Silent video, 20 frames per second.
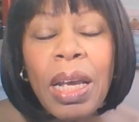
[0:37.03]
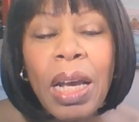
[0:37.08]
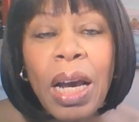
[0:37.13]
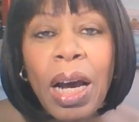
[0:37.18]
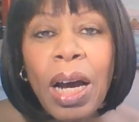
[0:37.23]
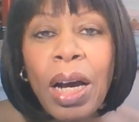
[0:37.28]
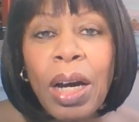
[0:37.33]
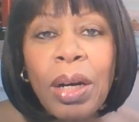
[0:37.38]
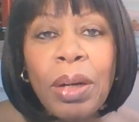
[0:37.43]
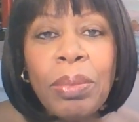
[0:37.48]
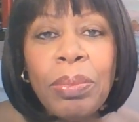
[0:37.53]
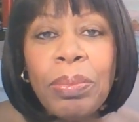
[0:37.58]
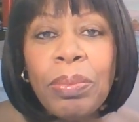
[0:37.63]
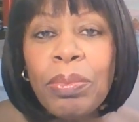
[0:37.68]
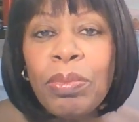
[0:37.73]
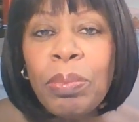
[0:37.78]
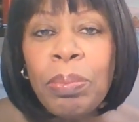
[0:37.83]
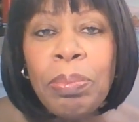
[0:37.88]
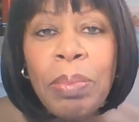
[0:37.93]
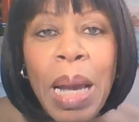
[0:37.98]

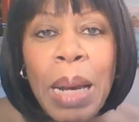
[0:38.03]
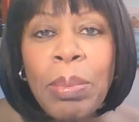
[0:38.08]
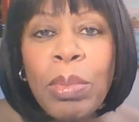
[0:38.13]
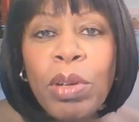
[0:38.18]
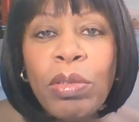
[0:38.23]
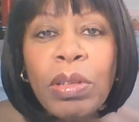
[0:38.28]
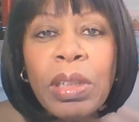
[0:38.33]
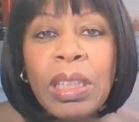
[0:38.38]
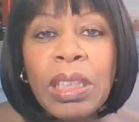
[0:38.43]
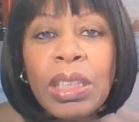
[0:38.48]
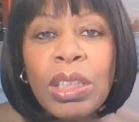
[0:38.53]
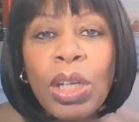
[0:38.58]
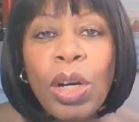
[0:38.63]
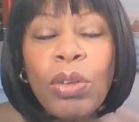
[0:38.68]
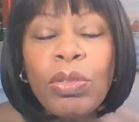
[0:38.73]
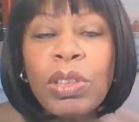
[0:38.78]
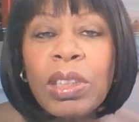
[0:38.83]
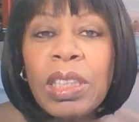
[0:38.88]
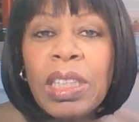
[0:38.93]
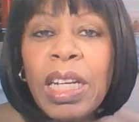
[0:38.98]
um, memories
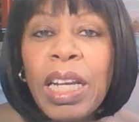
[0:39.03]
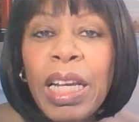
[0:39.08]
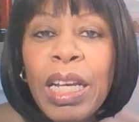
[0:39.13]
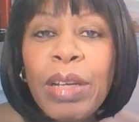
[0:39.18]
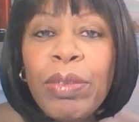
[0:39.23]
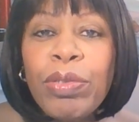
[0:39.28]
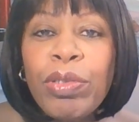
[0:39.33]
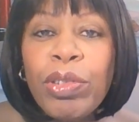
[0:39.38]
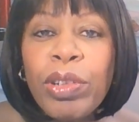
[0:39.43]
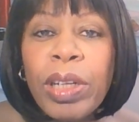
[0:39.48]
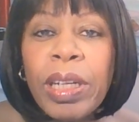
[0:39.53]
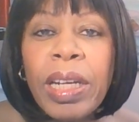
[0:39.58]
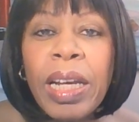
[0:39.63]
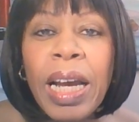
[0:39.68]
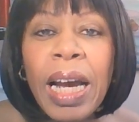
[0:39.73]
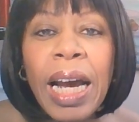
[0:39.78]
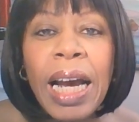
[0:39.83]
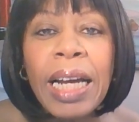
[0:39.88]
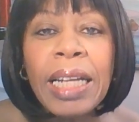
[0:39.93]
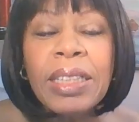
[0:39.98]
of slavery
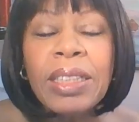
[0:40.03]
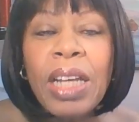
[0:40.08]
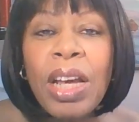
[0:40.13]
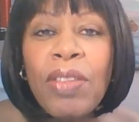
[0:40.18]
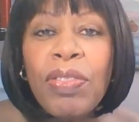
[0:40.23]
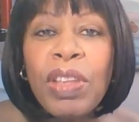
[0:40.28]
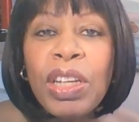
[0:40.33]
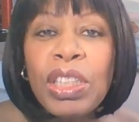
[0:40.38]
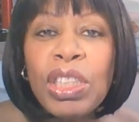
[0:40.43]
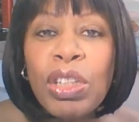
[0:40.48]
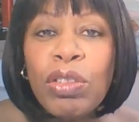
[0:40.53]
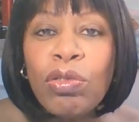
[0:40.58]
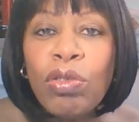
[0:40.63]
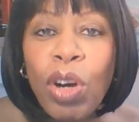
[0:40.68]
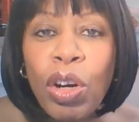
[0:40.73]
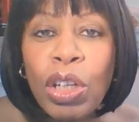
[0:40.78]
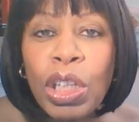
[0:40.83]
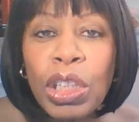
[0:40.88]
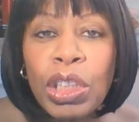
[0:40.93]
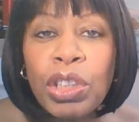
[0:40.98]
and the
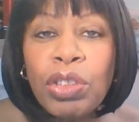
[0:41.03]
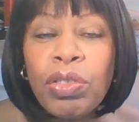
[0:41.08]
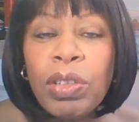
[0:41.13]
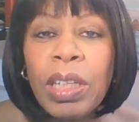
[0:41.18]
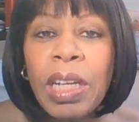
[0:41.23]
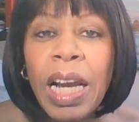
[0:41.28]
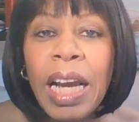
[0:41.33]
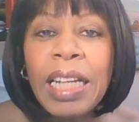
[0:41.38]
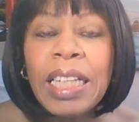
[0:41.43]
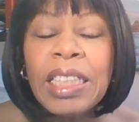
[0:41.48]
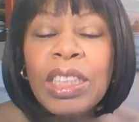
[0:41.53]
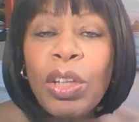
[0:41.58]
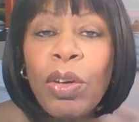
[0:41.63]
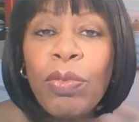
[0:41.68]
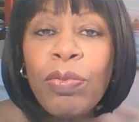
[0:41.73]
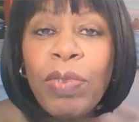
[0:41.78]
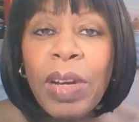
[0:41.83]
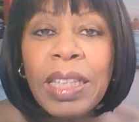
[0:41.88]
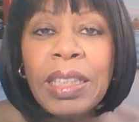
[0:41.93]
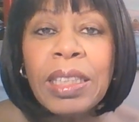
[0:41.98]
derogatory and it's
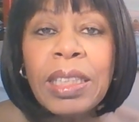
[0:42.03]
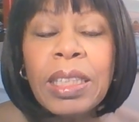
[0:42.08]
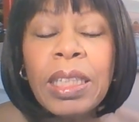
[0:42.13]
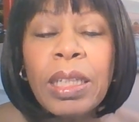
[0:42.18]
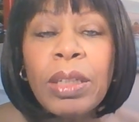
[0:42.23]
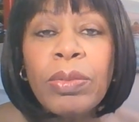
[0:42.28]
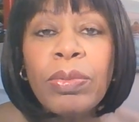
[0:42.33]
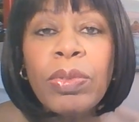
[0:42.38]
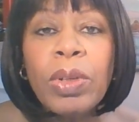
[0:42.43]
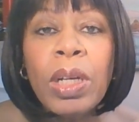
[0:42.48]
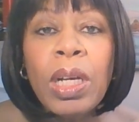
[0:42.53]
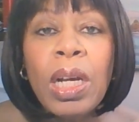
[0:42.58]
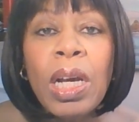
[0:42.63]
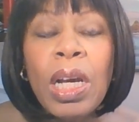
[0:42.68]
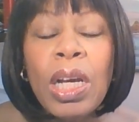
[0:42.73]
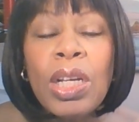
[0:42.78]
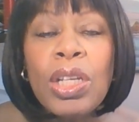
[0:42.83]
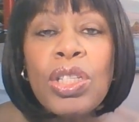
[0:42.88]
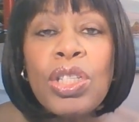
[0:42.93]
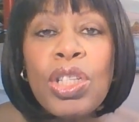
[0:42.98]
offensive.
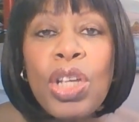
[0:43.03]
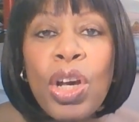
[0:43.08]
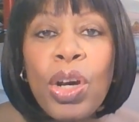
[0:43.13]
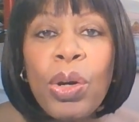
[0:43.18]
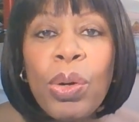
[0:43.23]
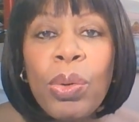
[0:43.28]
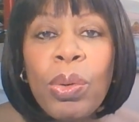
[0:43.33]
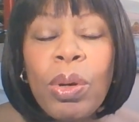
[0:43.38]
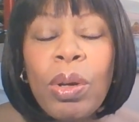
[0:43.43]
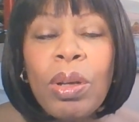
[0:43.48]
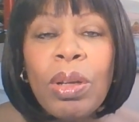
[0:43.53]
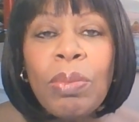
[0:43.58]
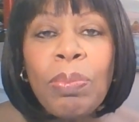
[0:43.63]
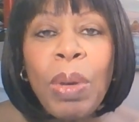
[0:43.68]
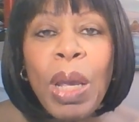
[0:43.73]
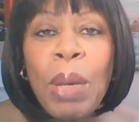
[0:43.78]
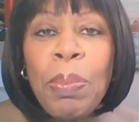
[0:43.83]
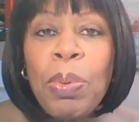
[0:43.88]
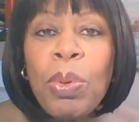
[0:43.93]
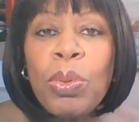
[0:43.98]
So
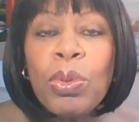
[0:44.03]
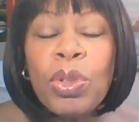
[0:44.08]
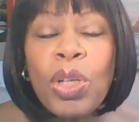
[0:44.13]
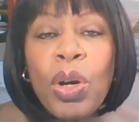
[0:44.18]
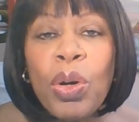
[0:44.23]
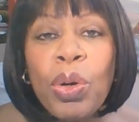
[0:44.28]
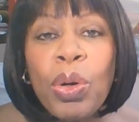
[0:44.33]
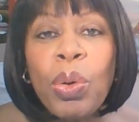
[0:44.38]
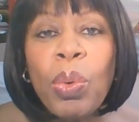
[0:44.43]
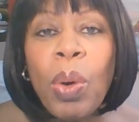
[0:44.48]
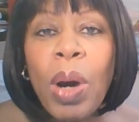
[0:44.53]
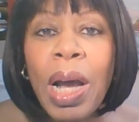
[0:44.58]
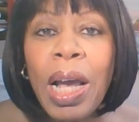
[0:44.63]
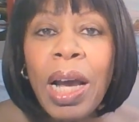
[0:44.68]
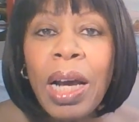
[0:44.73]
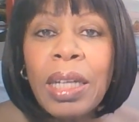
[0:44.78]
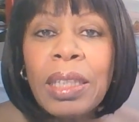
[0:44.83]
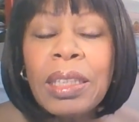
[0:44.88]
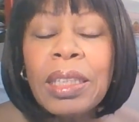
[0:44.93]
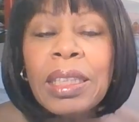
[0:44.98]
people don't quite
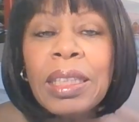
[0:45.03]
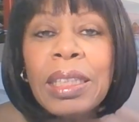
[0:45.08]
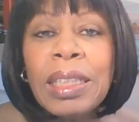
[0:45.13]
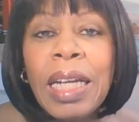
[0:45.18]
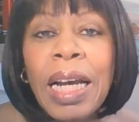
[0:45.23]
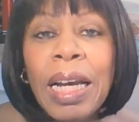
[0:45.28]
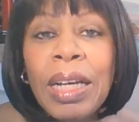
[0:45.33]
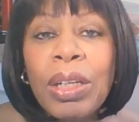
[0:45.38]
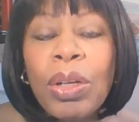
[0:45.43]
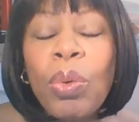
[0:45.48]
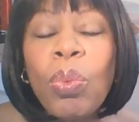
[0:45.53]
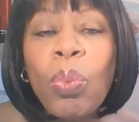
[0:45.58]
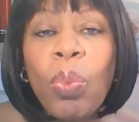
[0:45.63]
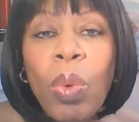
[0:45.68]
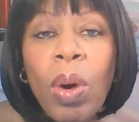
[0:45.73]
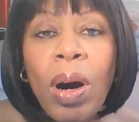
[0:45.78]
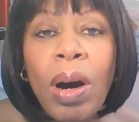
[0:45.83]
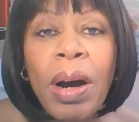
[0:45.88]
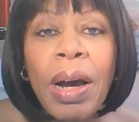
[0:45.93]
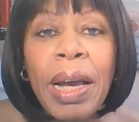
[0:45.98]
understand
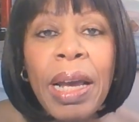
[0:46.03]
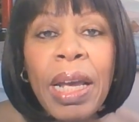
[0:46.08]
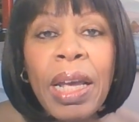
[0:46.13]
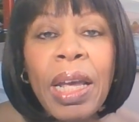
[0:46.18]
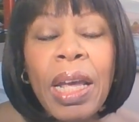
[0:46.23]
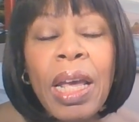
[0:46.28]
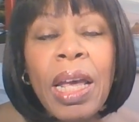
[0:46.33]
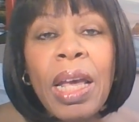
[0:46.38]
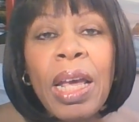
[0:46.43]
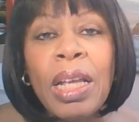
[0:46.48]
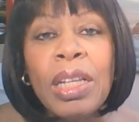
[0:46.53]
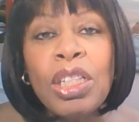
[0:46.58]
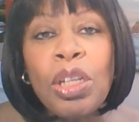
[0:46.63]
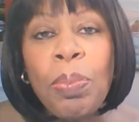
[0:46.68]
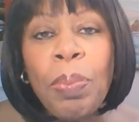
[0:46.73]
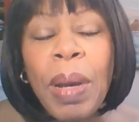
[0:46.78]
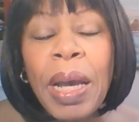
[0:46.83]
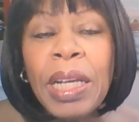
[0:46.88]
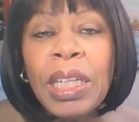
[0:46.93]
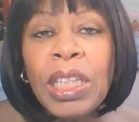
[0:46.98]
why,
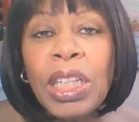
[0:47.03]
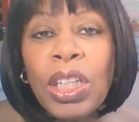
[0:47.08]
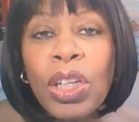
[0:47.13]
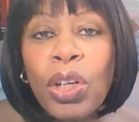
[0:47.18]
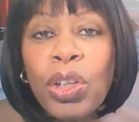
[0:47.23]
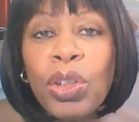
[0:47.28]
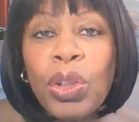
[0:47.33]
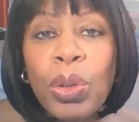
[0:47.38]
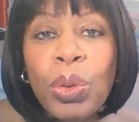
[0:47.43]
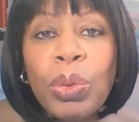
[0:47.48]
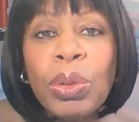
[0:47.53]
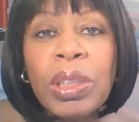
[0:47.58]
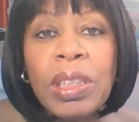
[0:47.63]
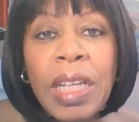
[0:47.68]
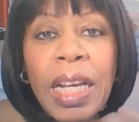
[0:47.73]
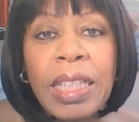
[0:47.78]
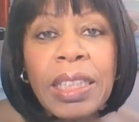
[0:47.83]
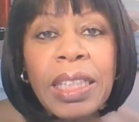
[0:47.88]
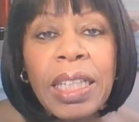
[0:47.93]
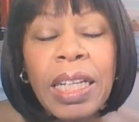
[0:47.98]
depending on who
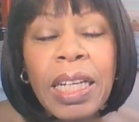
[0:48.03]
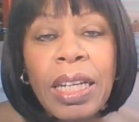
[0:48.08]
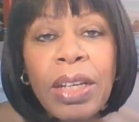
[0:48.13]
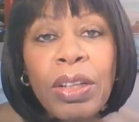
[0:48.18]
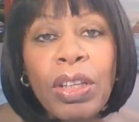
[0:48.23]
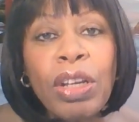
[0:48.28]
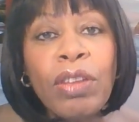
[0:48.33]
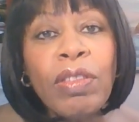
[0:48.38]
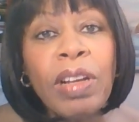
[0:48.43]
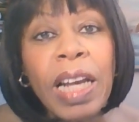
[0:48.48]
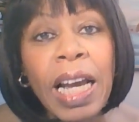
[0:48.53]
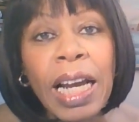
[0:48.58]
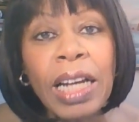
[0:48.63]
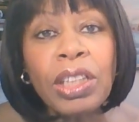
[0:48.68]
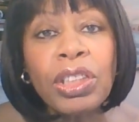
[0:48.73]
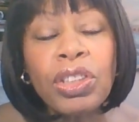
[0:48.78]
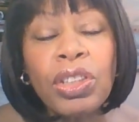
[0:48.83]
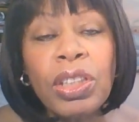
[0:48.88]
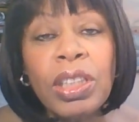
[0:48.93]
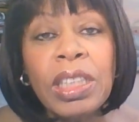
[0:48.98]
says it, the
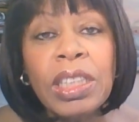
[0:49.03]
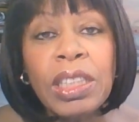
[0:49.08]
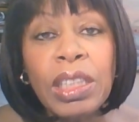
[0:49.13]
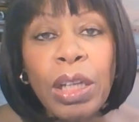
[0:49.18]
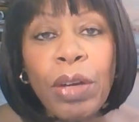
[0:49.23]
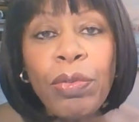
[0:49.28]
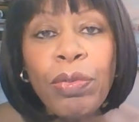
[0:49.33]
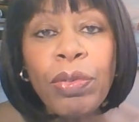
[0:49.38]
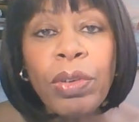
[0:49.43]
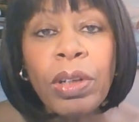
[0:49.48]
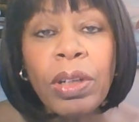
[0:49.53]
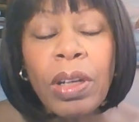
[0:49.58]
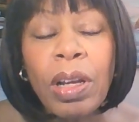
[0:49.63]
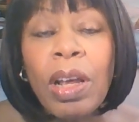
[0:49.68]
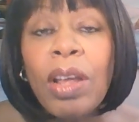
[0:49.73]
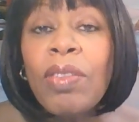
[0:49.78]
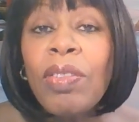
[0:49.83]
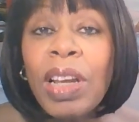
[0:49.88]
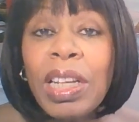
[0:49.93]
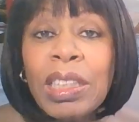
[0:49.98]
reaction is different.
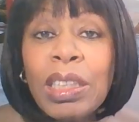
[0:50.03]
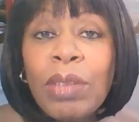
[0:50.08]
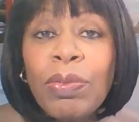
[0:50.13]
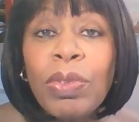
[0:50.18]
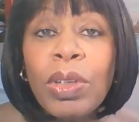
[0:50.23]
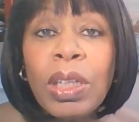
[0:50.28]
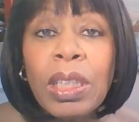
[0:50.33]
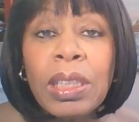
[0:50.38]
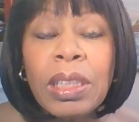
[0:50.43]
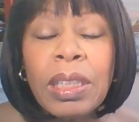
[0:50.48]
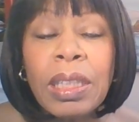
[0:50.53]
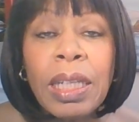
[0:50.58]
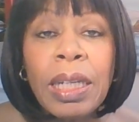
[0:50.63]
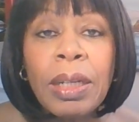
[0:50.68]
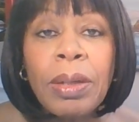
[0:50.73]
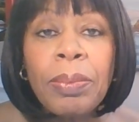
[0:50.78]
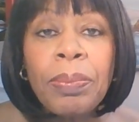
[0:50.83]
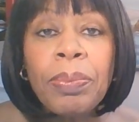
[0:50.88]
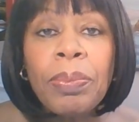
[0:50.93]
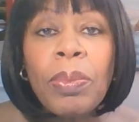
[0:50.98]
That's the first
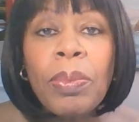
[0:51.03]
thing.